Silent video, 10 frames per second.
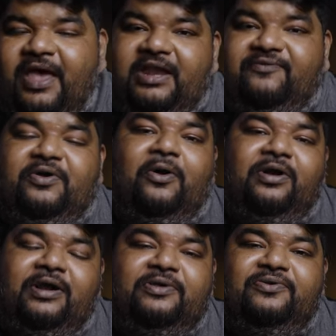And if you're
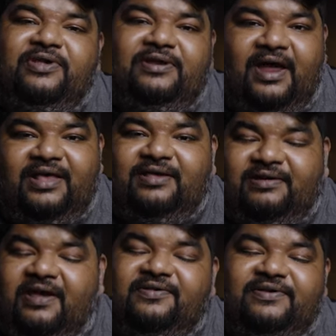already using
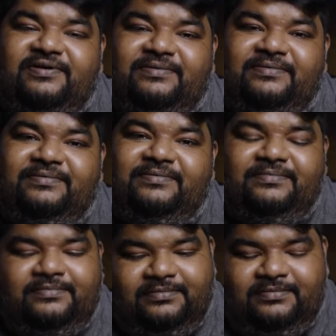Ryzen,
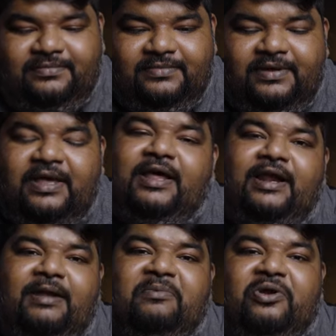
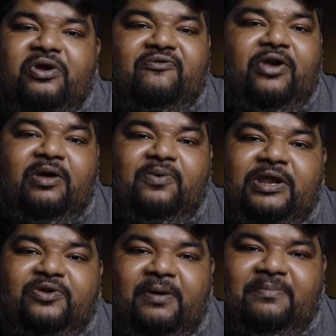let me know if y'all are
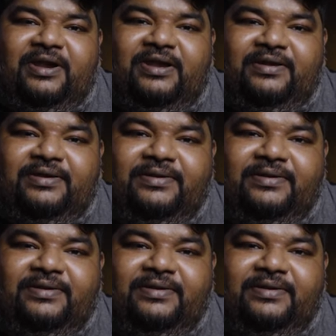willing to upgrade.